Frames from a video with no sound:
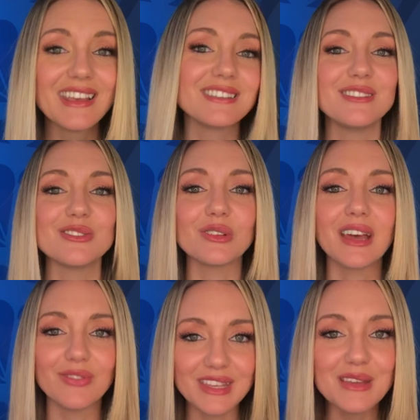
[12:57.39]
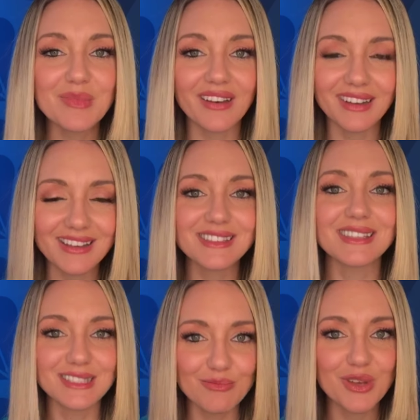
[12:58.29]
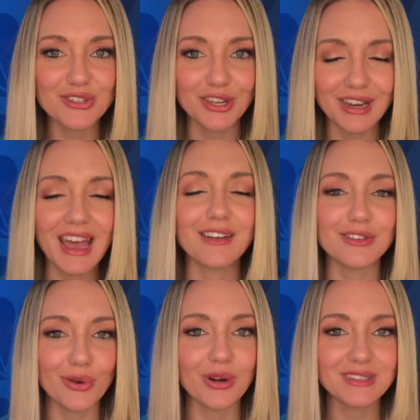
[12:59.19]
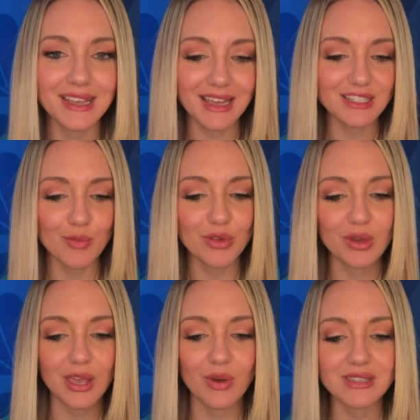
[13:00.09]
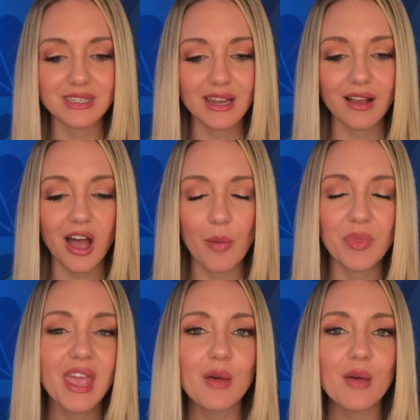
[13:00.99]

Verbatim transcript: since you'll have emailed us the submission at say at wkyc.com.